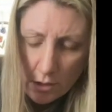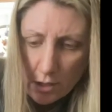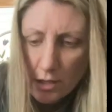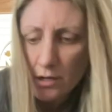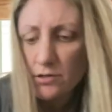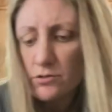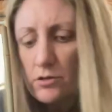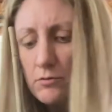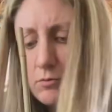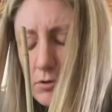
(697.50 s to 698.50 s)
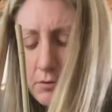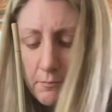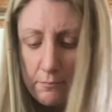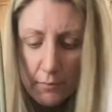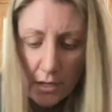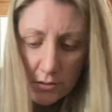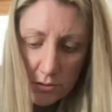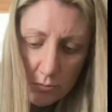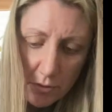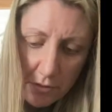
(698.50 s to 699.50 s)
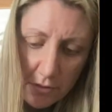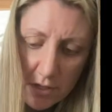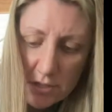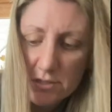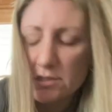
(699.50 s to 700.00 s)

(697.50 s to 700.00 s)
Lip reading: And I don't want to mess with these